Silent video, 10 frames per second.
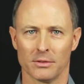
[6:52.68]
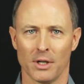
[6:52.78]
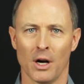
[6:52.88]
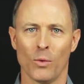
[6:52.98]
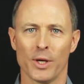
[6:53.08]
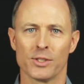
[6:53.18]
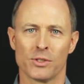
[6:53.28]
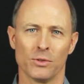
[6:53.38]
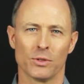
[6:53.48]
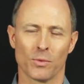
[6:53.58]
always
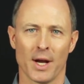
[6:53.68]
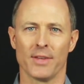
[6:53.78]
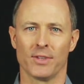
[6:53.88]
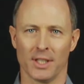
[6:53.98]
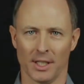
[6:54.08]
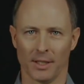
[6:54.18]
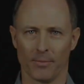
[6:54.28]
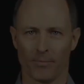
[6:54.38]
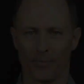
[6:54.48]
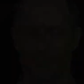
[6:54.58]
do the right thing.
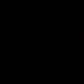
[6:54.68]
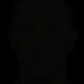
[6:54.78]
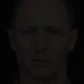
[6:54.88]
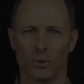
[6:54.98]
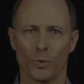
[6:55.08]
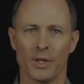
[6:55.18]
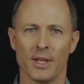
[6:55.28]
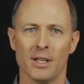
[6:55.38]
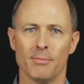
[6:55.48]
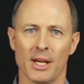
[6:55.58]
We
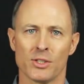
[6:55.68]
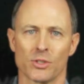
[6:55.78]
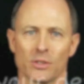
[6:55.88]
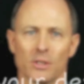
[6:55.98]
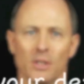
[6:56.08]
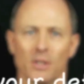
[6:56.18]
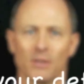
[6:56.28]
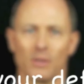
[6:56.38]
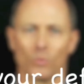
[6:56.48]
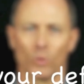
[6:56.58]
then measure
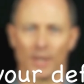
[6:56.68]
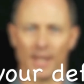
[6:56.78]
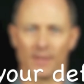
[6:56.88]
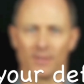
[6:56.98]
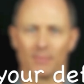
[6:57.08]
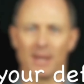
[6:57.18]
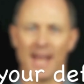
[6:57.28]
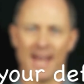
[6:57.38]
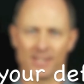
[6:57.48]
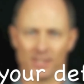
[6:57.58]
work ethic by
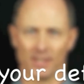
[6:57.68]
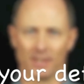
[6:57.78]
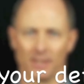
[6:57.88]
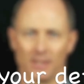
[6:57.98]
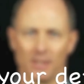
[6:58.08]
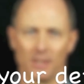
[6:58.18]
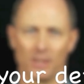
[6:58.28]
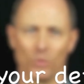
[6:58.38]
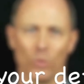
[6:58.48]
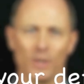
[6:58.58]
asking,
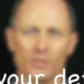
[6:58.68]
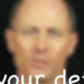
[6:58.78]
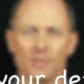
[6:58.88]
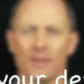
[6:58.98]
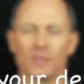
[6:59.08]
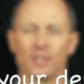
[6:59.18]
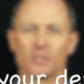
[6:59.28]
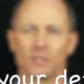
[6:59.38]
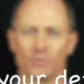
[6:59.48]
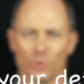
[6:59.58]
what is your
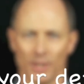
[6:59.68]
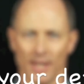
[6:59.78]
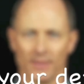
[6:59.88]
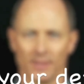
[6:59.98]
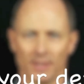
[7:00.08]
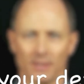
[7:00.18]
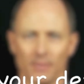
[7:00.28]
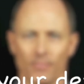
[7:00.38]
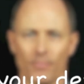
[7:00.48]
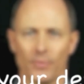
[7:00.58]
definition of work ethic?
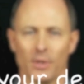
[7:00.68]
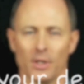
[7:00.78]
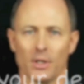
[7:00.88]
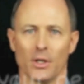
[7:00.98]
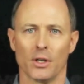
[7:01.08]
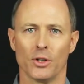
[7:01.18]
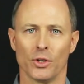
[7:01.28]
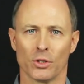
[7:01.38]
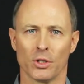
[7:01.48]
You're